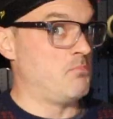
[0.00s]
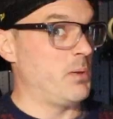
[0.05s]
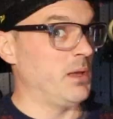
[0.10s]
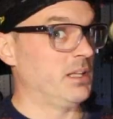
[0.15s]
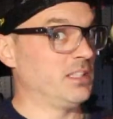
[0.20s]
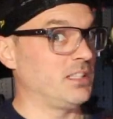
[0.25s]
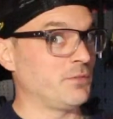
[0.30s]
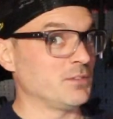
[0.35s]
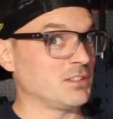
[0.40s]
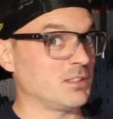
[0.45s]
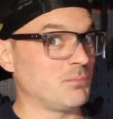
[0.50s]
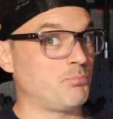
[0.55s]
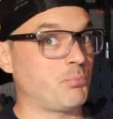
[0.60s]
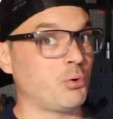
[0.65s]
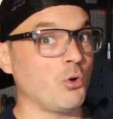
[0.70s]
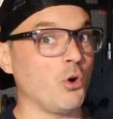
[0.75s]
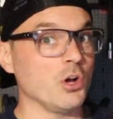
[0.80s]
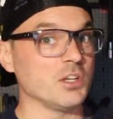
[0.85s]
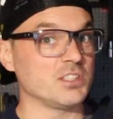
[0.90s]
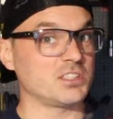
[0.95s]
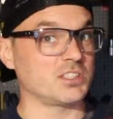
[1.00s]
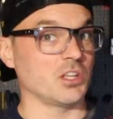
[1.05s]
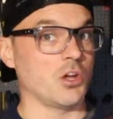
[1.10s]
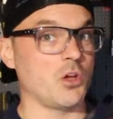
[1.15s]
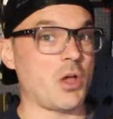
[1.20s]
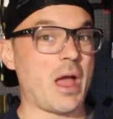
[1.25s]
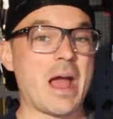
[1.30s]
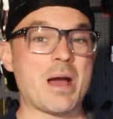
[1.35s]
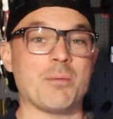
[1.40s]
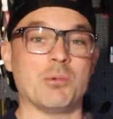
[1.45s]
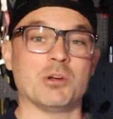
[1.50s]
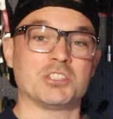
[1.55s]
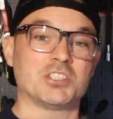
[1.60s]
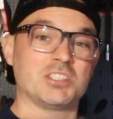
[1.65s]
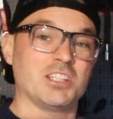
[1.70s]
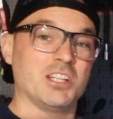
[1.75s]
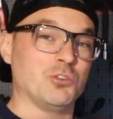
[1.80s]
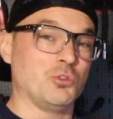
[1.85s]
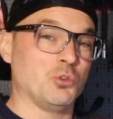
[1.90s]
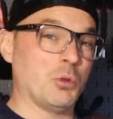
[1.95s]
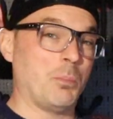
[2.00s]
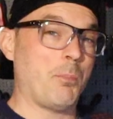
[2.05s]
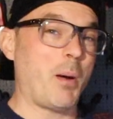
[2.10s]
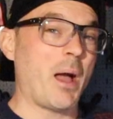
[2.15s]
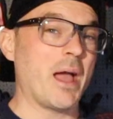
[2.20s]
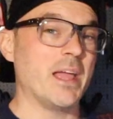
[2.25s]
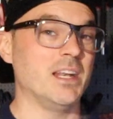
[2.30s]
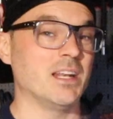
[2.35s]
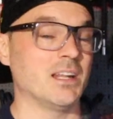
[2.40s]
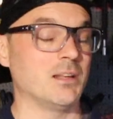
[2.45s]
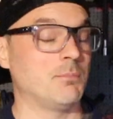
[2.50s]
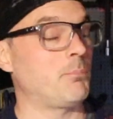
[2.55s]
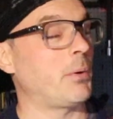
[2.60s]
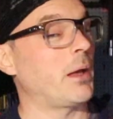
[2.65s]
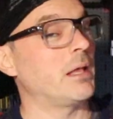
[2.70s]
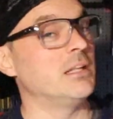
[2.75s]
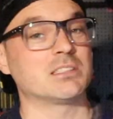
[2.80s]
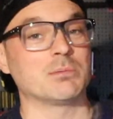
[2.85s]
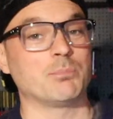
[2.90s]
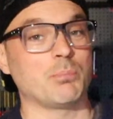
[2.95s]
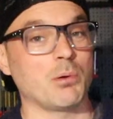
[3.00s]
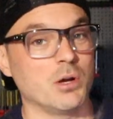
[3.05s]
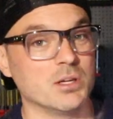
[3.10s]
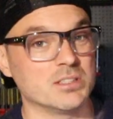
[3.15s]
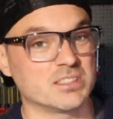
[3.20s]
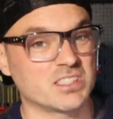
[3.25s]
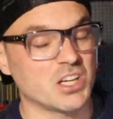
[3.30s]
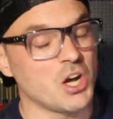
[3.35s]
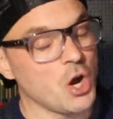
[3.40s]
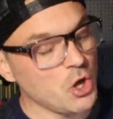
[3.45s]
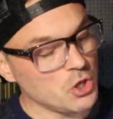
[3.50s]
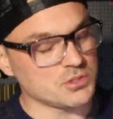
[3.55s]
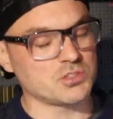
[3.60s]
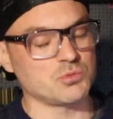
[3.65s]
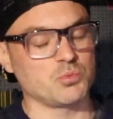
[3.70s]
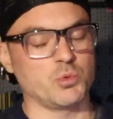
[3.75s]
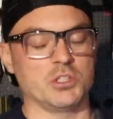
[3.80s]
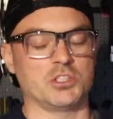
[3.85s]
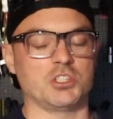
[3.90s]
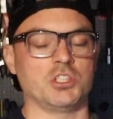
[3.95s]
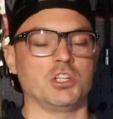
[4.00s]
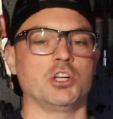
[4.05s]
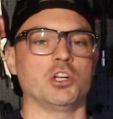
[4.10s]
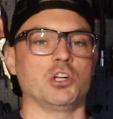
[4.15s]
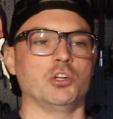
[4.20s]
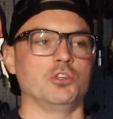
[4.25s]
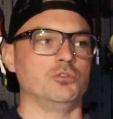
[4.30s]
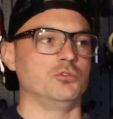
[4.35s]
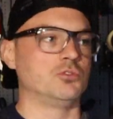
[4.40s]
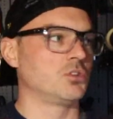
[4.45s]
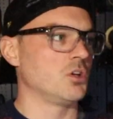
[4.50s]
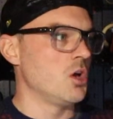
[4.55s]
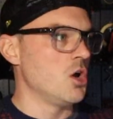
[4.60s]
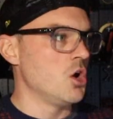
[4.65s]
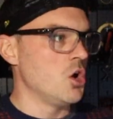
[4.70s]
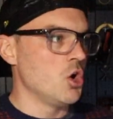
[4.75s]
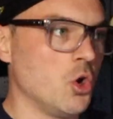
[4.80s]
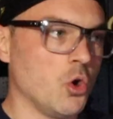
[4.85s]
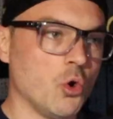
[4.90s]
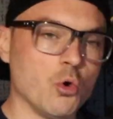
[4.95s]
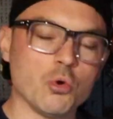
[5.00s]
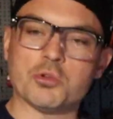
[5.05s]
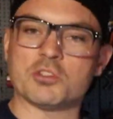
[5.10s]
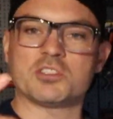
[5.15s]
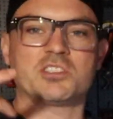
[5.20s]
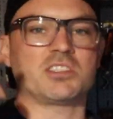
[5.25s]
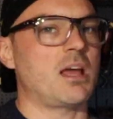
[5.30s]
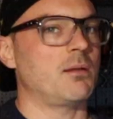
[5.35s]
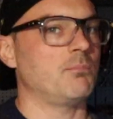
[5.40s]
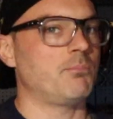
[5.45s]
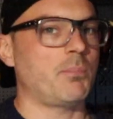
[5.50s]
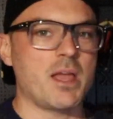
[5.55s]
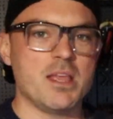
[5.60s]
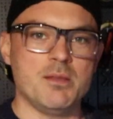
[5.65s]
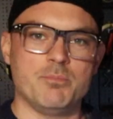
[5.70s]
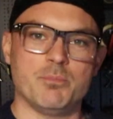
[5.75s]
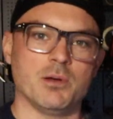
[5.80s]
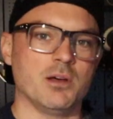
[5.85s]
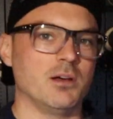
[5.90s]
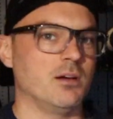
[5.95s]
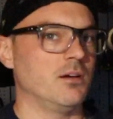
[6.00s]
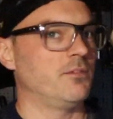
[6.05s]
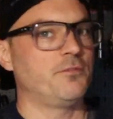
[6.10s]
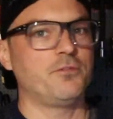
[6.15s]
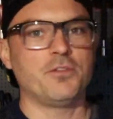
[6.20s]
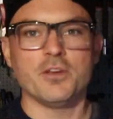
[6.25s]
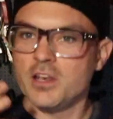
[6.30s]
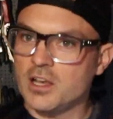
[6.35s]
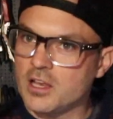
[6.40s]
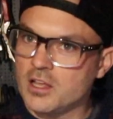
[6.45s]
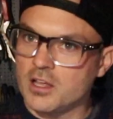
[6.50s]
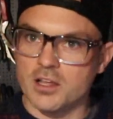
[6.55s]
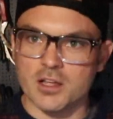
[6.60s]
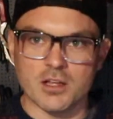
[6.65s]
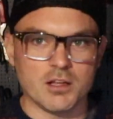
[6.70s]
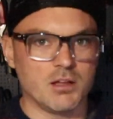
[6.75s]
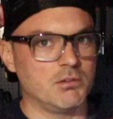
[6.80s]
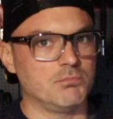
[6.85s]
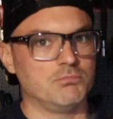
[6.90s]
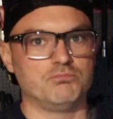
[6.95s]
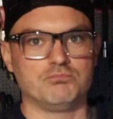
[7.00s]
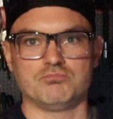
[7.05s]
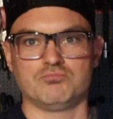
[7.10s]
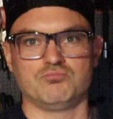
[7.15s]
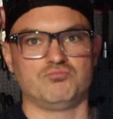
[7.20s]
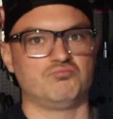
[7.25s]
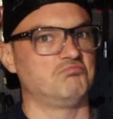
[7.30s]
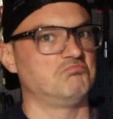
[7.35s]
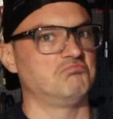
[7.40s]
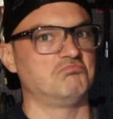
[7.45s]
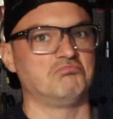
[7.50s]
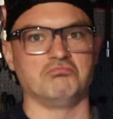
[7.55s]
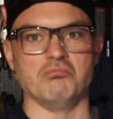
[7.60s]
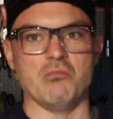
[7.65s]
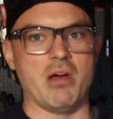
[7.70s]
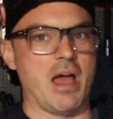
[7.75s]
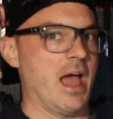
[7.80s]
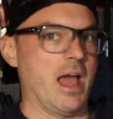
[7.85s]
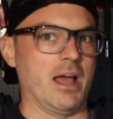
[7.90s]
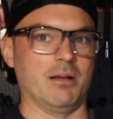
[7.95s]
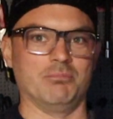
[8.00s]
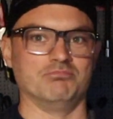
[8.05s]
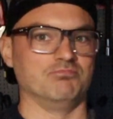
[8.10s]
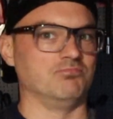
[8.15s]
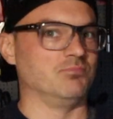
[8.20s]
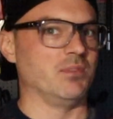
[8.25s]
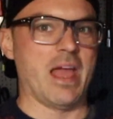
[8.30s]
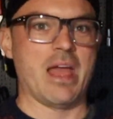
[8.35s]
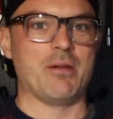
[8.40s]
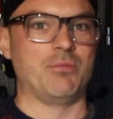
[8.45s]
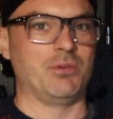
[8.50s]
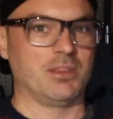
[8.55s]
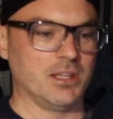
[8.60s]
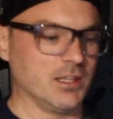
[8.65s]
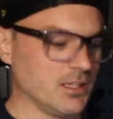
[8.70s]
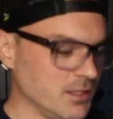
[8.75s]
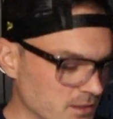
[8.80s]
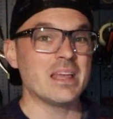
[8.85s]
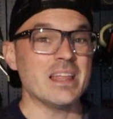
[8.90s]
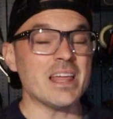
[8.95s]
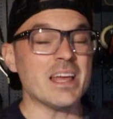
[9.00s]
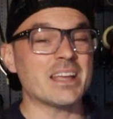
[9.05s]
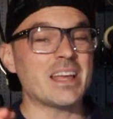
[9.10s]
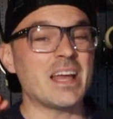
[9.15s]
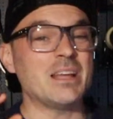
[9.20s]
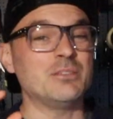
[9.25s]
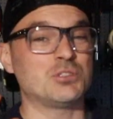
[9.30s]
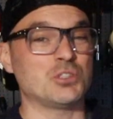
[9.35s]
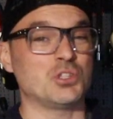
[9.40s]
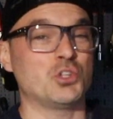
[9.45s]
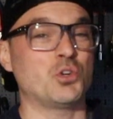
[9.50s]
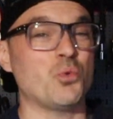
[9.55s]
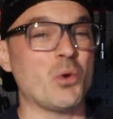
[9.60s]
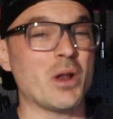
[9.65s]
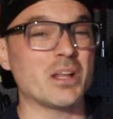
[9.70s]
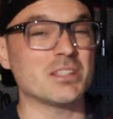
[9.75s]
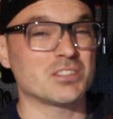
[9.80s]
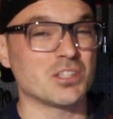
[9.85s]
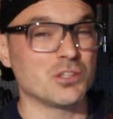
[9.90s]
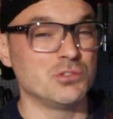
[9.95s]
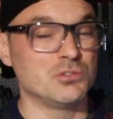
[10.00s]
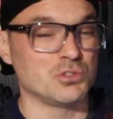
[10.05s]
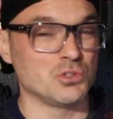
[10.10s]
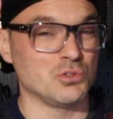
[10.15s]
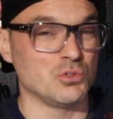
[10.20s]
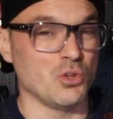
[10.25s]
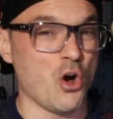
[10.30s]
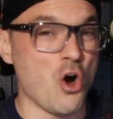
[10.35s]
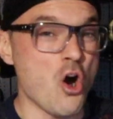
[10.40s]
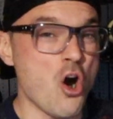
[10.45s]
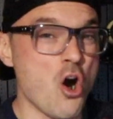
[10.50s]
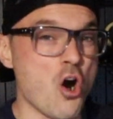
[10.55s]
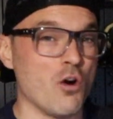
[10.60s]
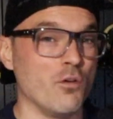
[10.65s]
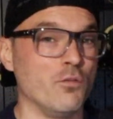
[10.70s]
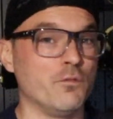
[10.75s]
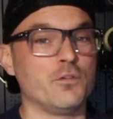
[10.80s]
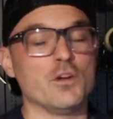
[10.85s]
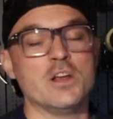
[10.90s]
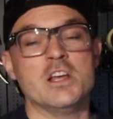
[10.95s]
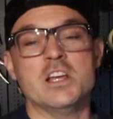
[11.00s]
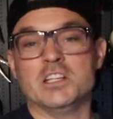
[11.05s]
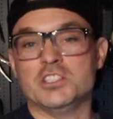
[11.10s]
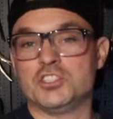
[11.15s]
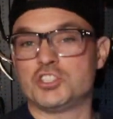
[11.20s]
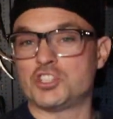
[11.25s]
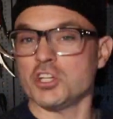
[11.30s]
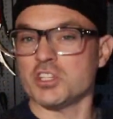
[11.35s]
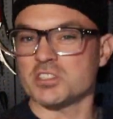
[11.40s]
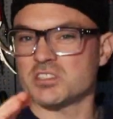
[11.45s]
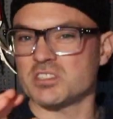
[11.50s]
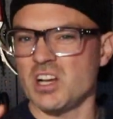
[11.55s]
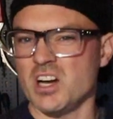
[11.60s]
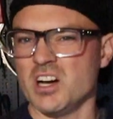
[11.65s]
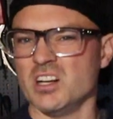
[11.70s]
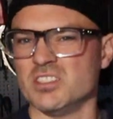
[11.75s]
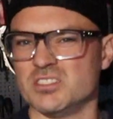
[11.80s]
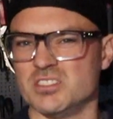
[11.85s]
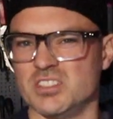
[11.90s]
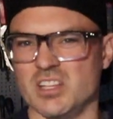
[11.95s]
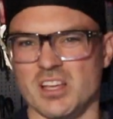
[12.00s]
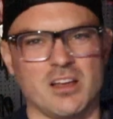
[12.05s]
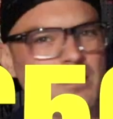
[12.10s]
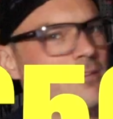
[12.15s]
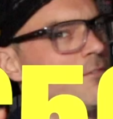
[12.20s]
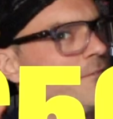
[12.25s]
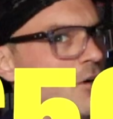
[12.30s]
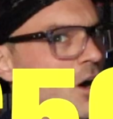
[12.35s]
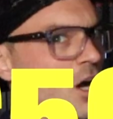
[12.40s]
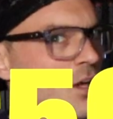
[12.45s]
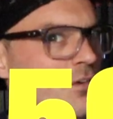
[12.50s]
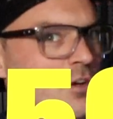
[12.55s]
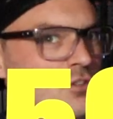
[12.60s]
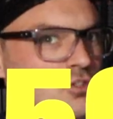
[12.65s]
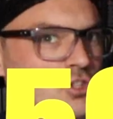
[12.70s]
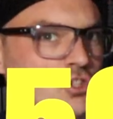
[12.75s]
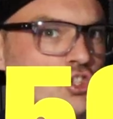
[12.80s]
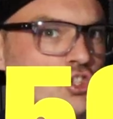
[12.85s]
Big difference in price though. How much did all the paint and paint supplies cost, which includes all the sandpaper, filler, everything. That came to a grand total of just under 500